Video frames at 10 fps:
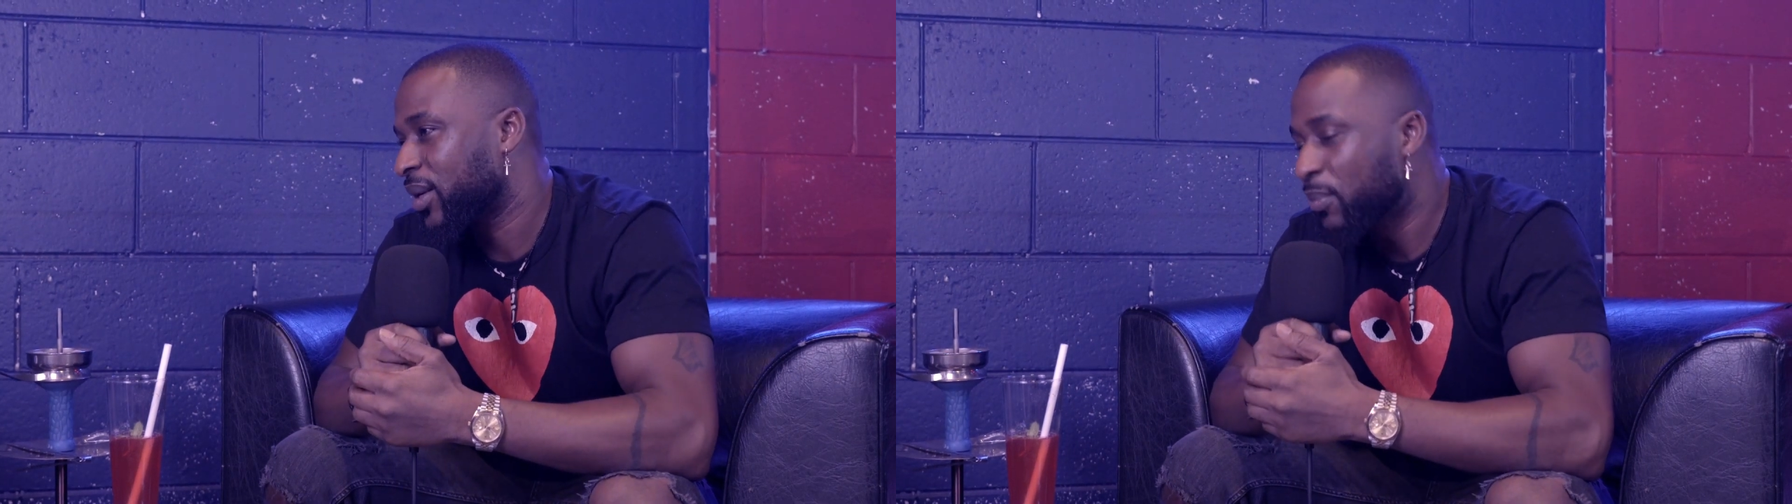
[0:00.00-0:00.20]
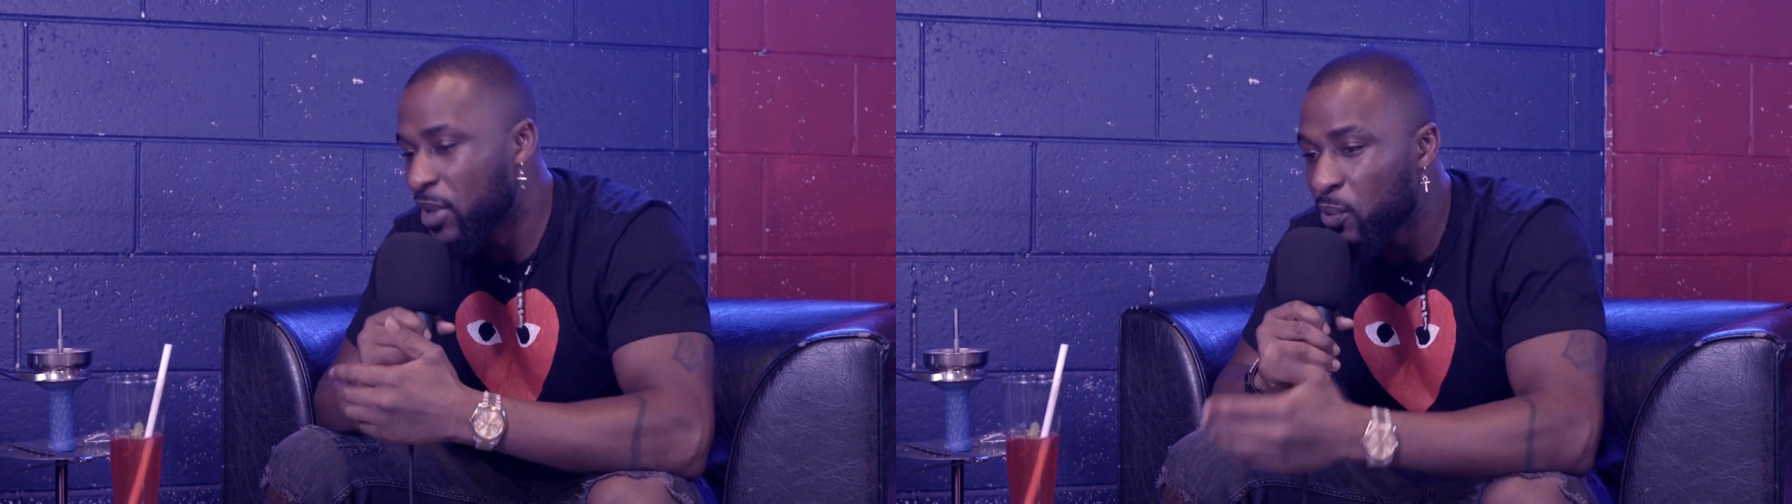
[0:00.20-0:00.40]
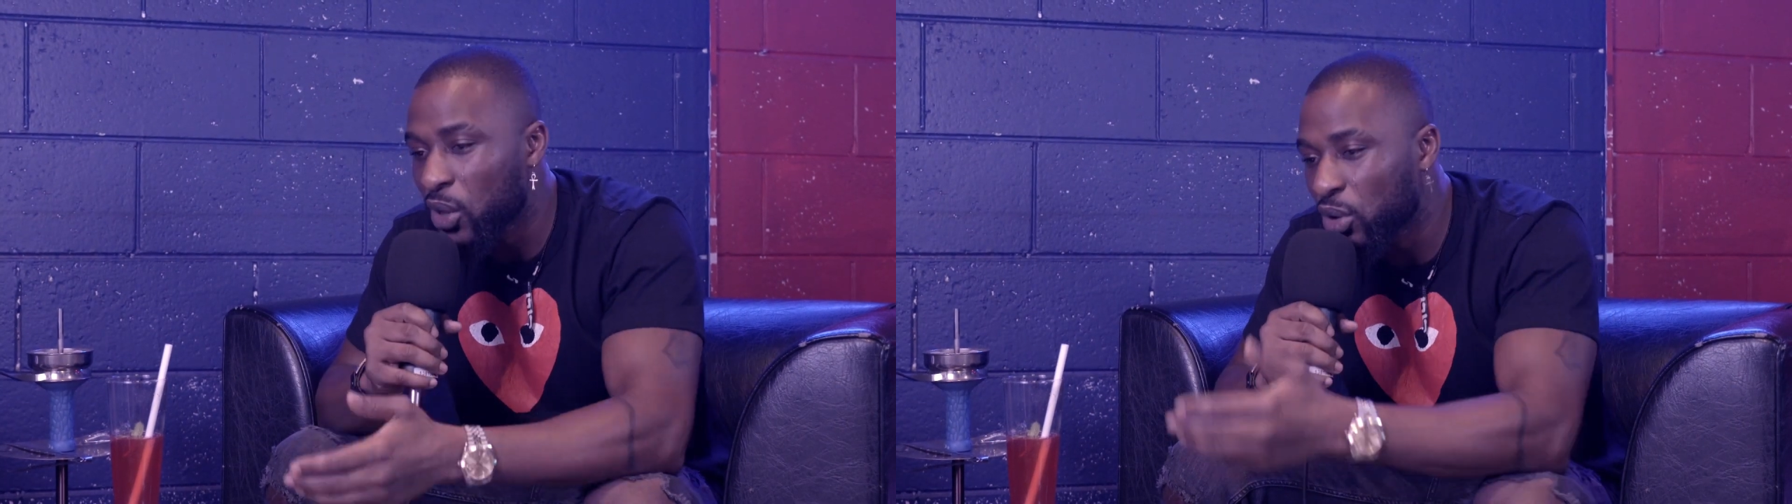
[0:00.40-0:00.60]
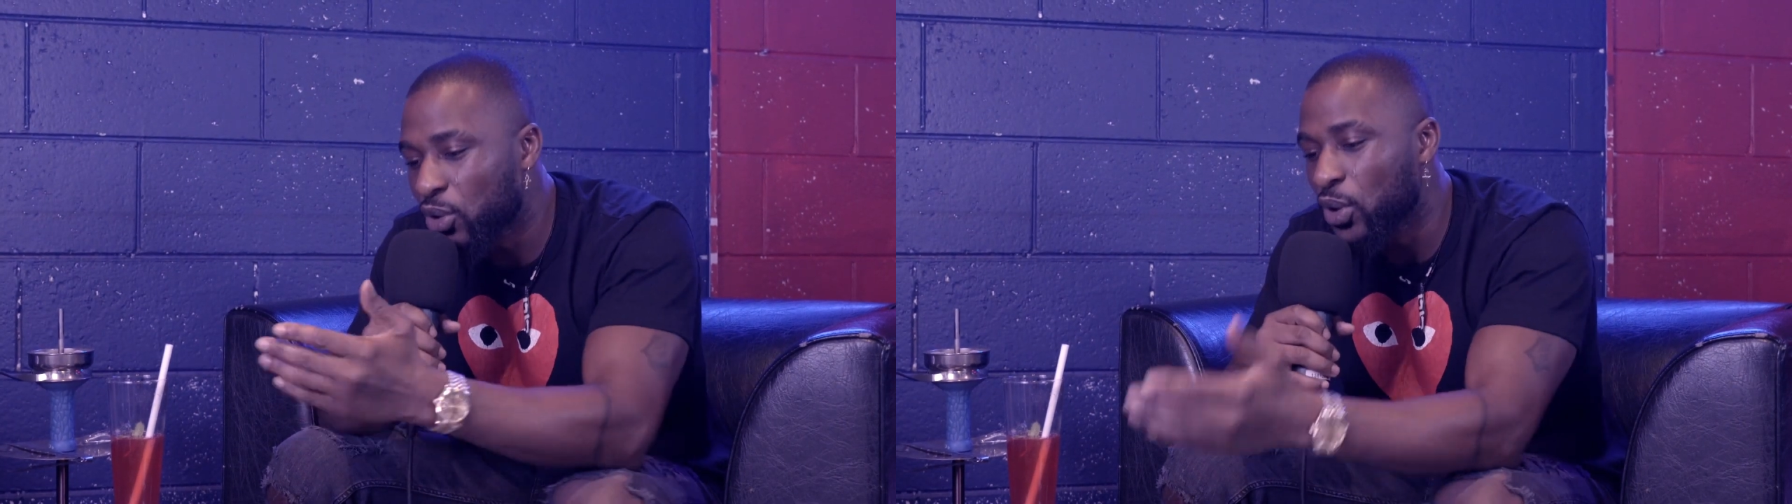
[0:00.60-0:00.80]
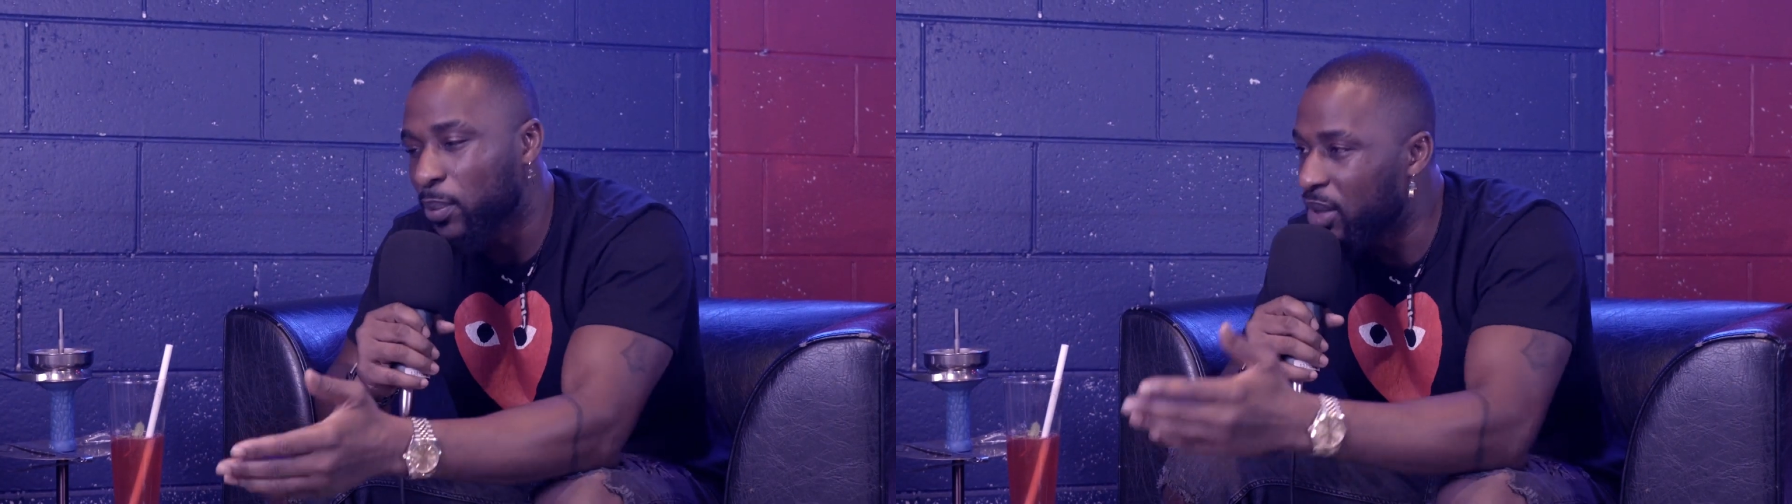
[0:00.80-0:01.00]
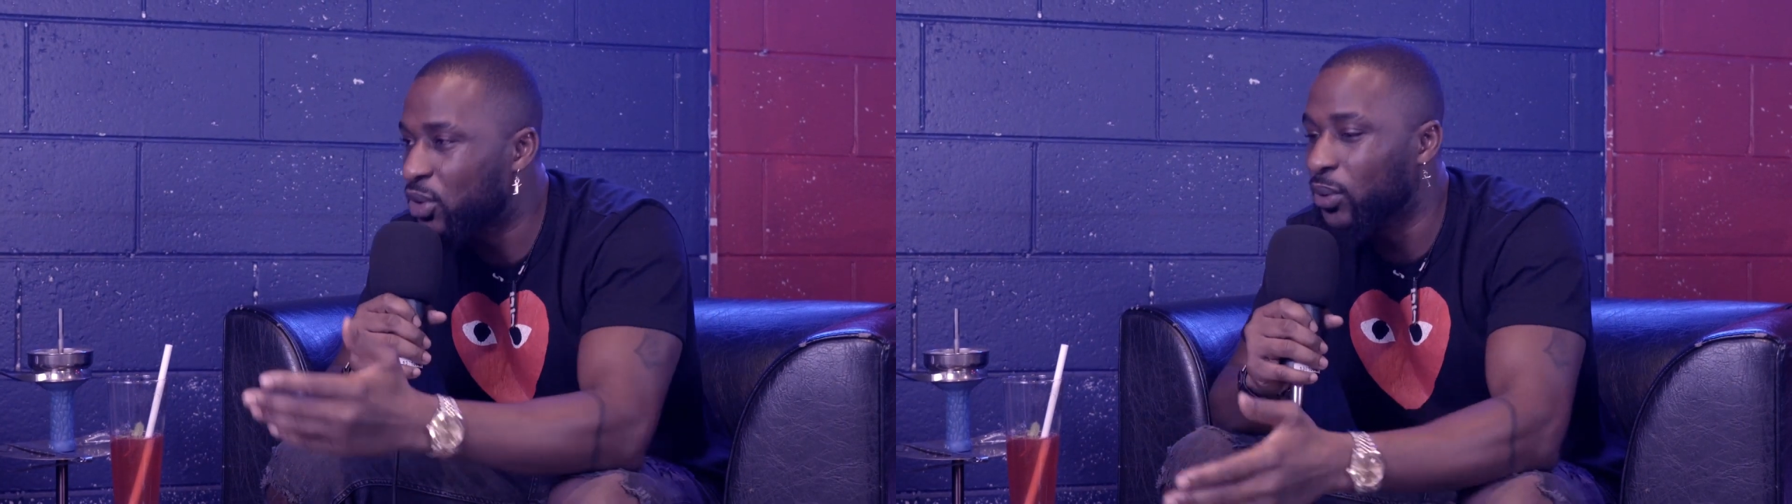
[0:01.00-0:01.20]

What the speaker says: People are going to talk about